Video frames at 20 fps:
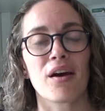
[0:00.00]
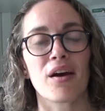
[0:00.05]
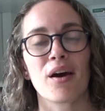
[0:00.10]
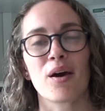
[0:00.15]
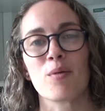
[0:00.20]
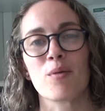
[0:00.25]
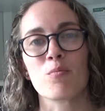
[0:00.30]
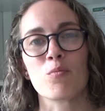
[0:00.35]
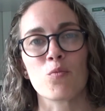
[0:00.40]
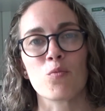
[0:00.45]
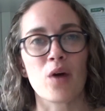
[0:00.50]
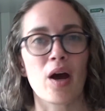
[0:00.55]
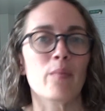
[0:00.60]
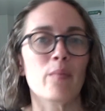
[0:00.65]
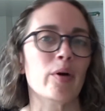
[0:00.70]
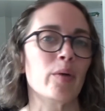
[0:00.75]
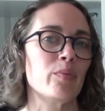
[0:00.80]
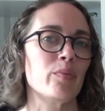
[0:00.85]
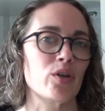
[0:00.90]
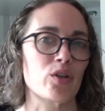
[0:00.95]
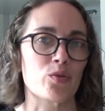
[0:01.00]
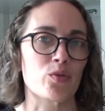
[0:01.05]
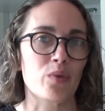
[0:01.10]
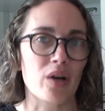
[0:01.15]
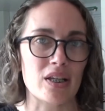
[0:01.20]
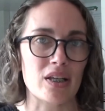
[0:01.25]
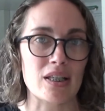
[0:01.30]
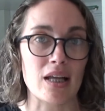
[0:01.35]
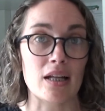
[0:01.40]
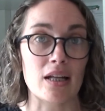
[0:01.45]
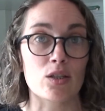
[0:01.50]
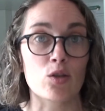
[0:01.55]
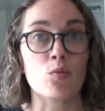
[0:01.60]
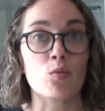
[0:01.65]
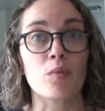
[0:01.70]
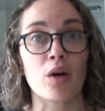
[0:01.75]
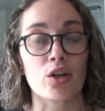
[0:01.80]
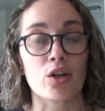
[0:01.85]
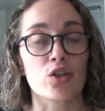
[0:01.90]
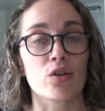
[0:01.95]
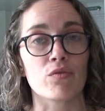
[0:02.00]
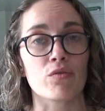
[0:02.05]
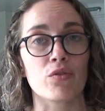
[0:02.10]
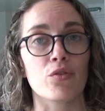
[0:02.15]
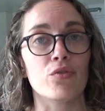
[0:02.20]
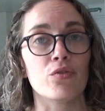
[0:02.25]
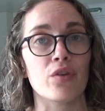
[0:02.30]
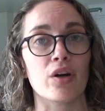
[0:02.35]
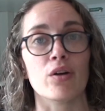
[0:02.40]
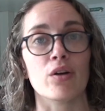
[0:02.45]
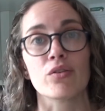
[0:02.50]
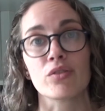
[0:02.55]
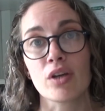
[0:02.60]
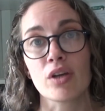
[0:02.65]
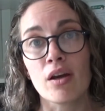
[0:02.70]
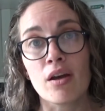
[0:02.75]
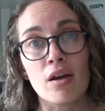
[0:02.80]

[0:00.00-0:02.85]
where my books were set to merchant fulfilled.